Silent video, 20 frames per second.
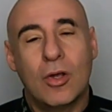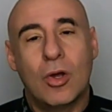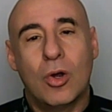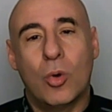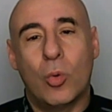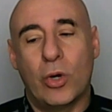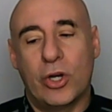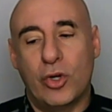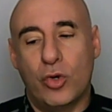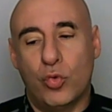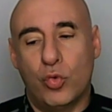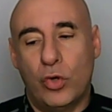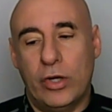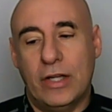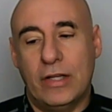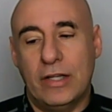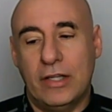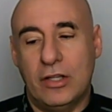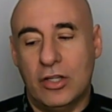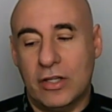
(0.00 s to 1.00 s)
Or were you
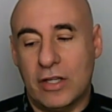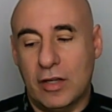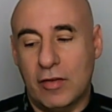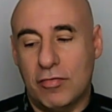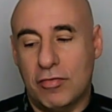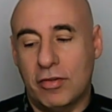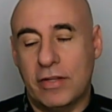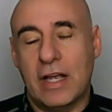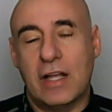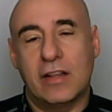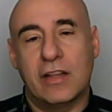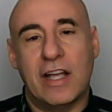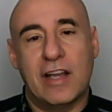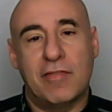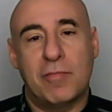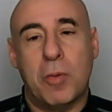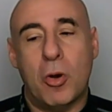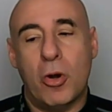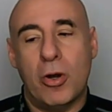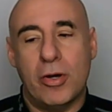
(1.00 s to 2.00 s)
really looking for that
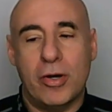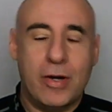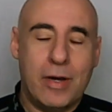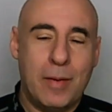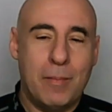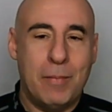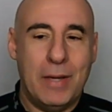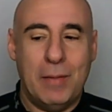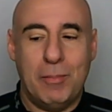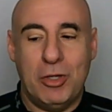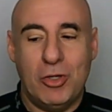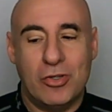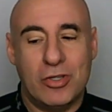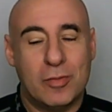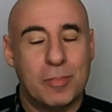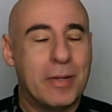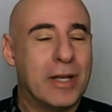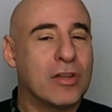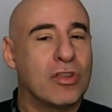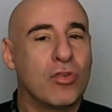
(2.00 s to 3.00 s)
life partner, and maybe you
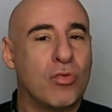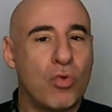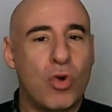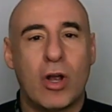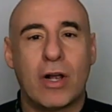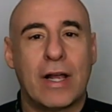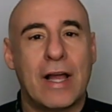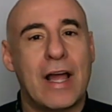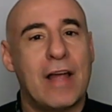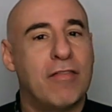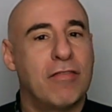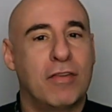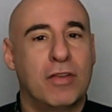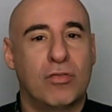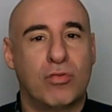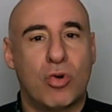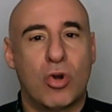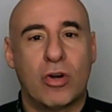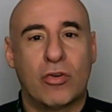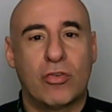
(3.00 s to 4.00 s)
just picked the wrong guy for the
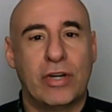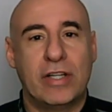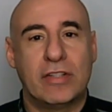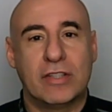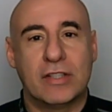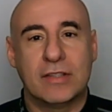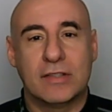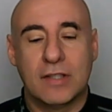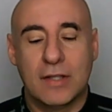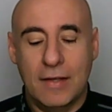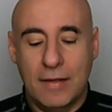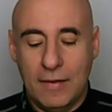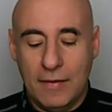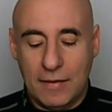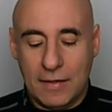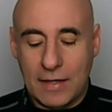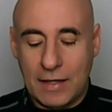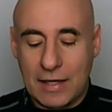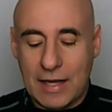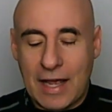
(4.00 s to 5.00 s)
wrong reasons?
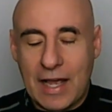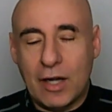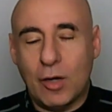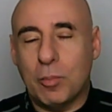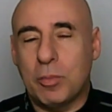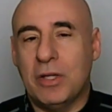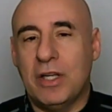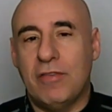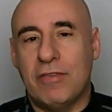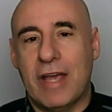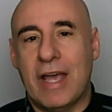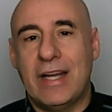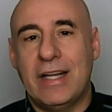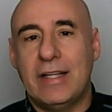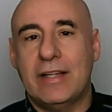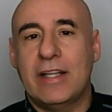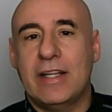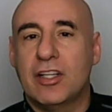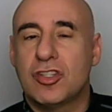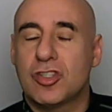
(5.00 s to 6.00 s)
Again, I don't believe
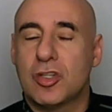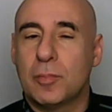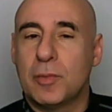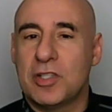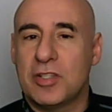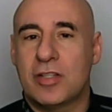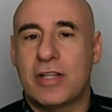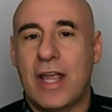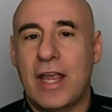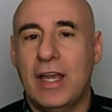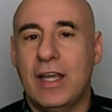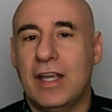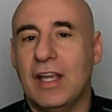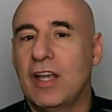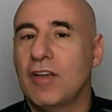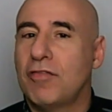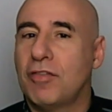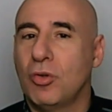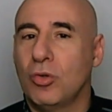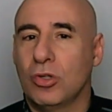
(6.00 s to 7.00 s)
anything is a mistake
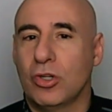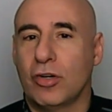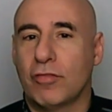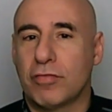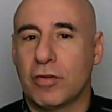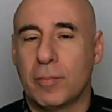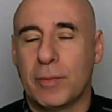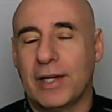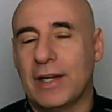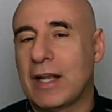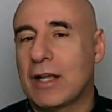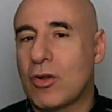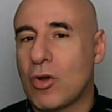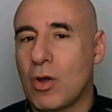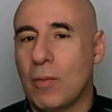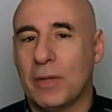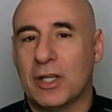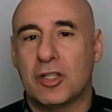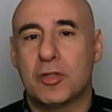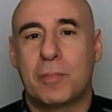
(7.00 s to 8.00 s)
if you learn from it. I call
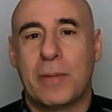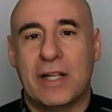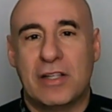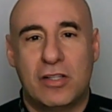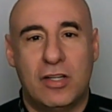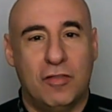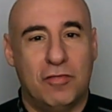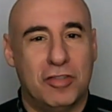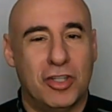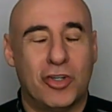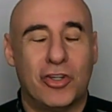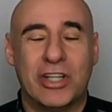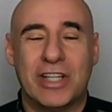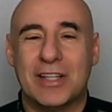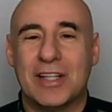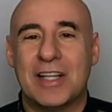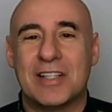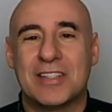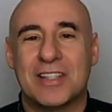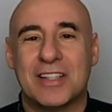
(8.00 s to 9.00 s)
them expensive learning
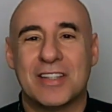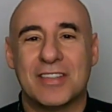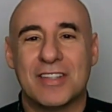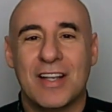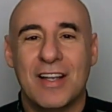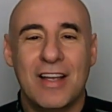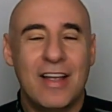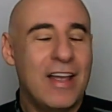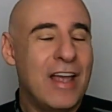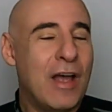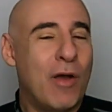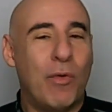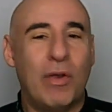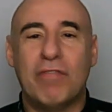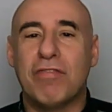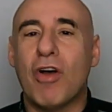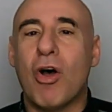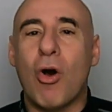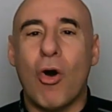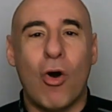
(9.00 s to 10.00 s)
lessons, and
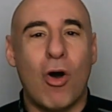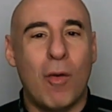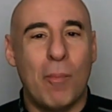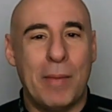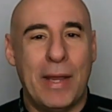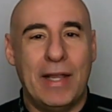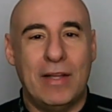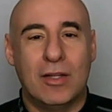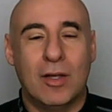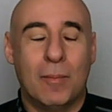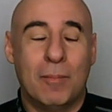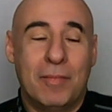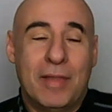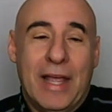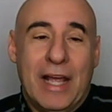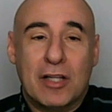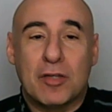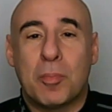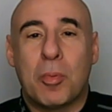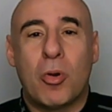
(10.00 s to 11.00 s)
we've all made them.
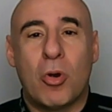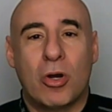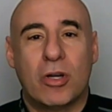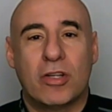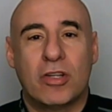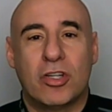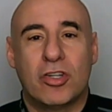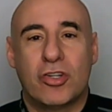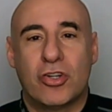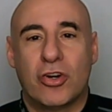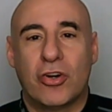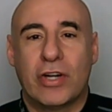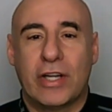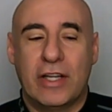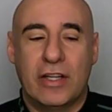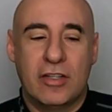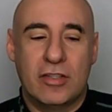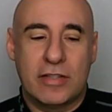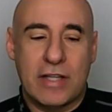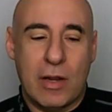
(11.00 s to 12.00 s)
That's part of the
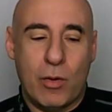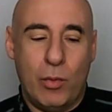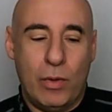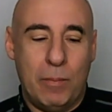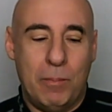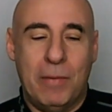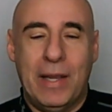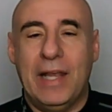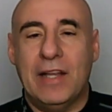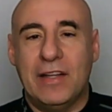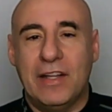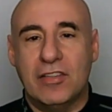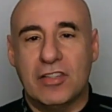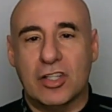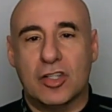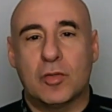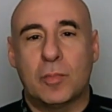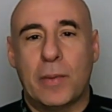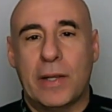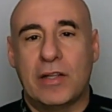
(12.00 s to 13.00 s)
journey, is that we make these
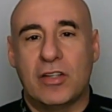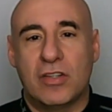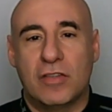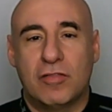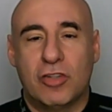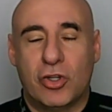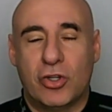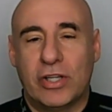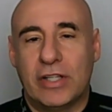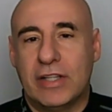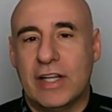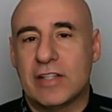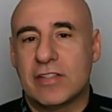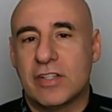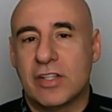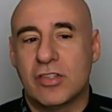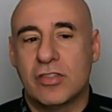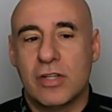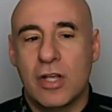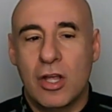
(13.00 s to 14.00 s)
expensive learning
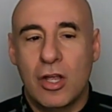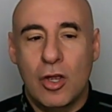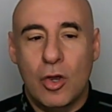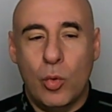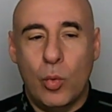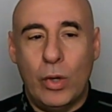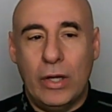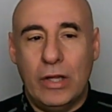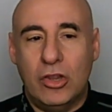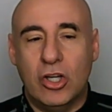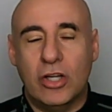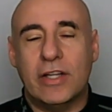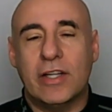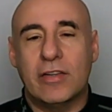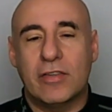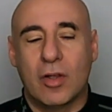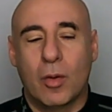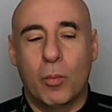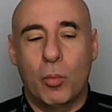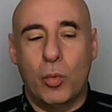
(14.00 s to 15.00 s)
lessons. We look
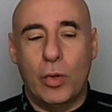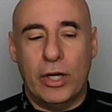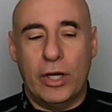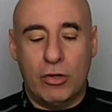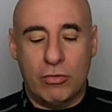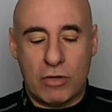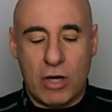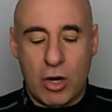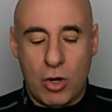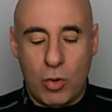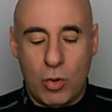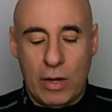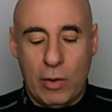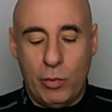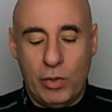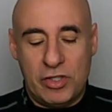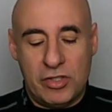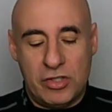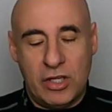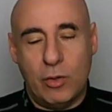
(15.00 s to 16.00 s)
at them, we grow, and
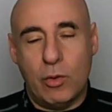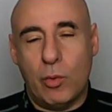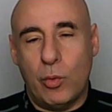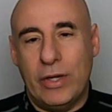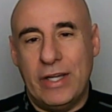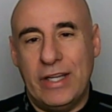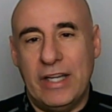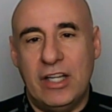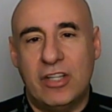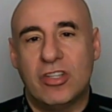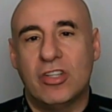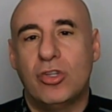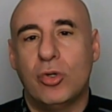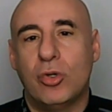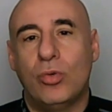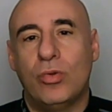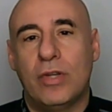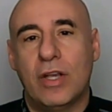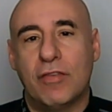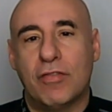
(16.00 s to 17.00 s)
we see what we need to
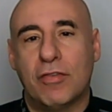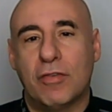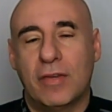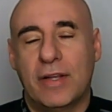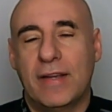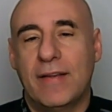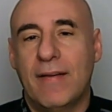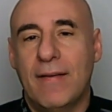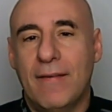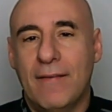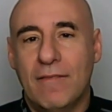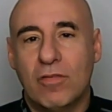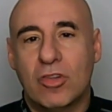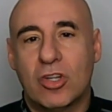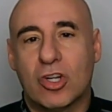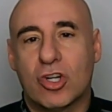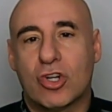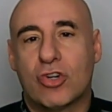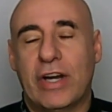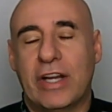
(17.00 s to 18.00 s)
do differently
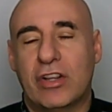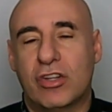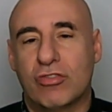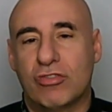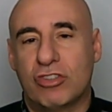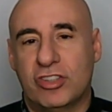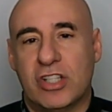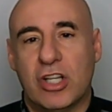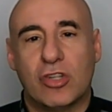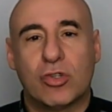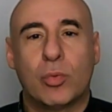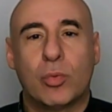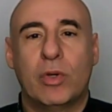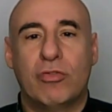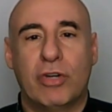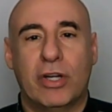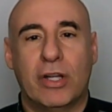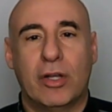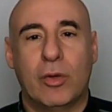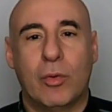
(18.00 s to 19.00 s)
to create the results we
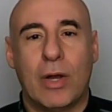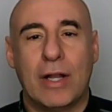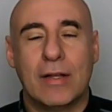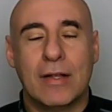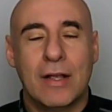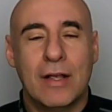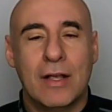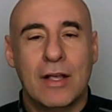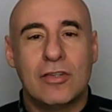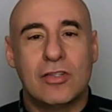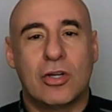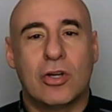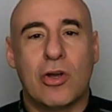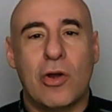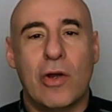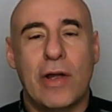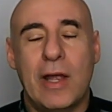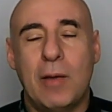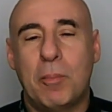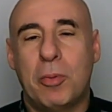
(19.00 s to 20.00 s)
really want. So go
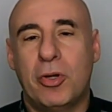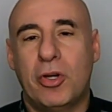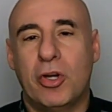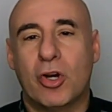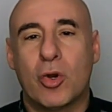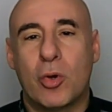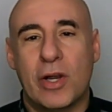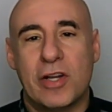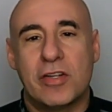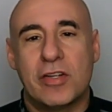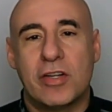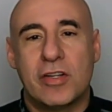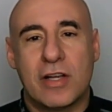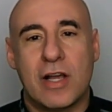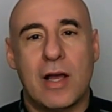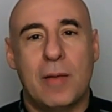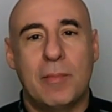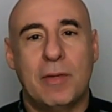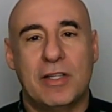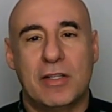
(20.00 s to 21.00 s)
ahead, put your questions,
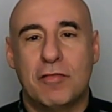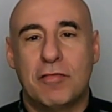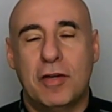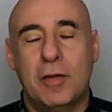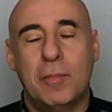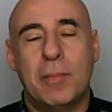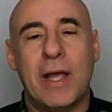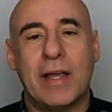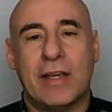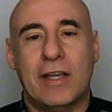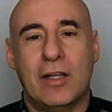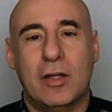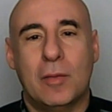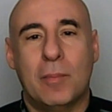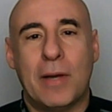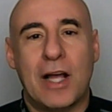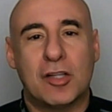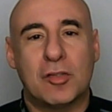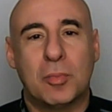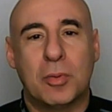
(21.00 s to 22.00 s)
comments, and feedback in the
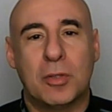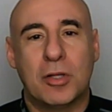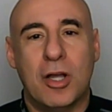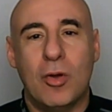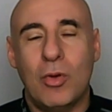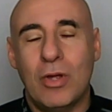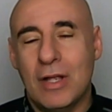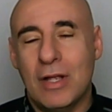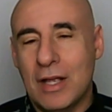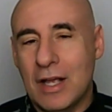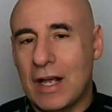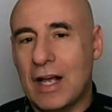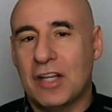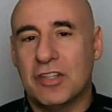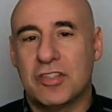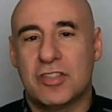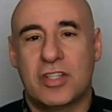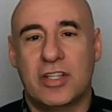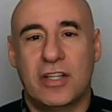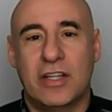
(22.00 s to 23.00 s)
box below.
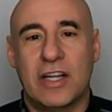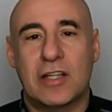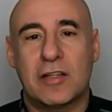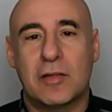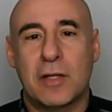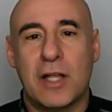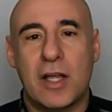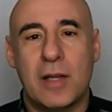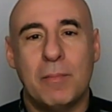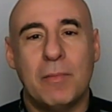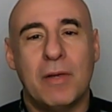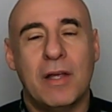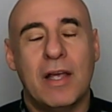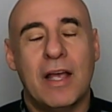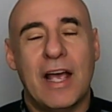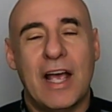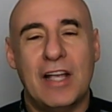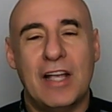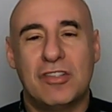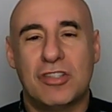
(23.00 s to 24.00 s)
I'll see you next time.
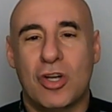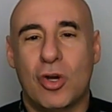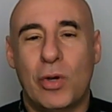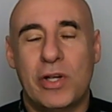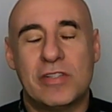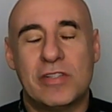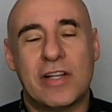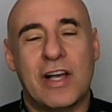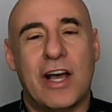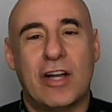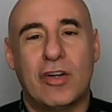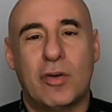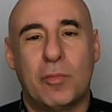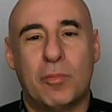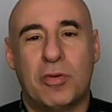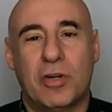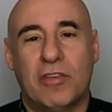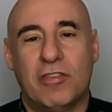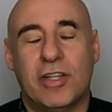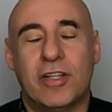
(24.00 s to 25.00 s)
As always, honor and
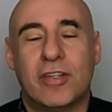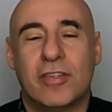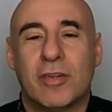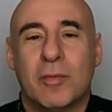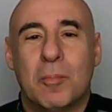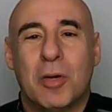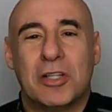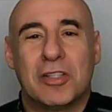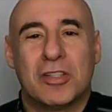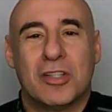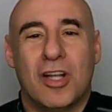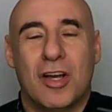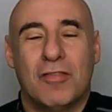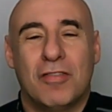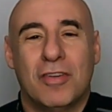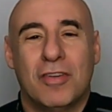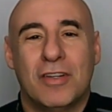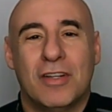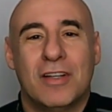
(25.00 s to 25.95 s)
privilege. Much love.